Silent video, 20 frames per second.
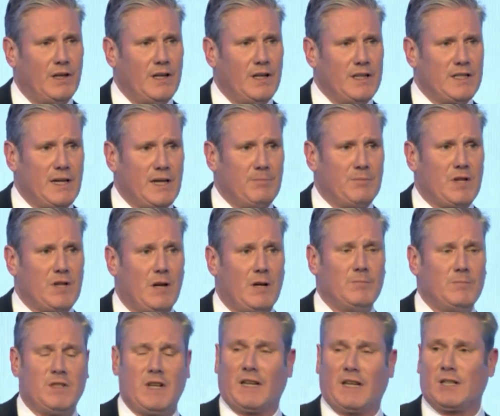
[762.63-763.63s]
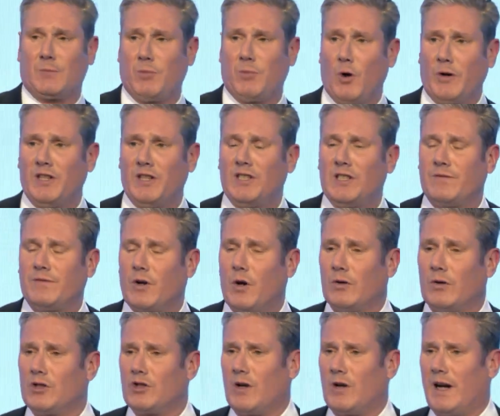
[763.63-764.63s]
sometimes exploitative
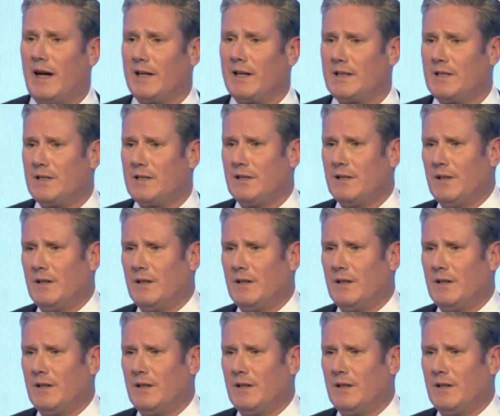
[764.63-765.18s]
contracts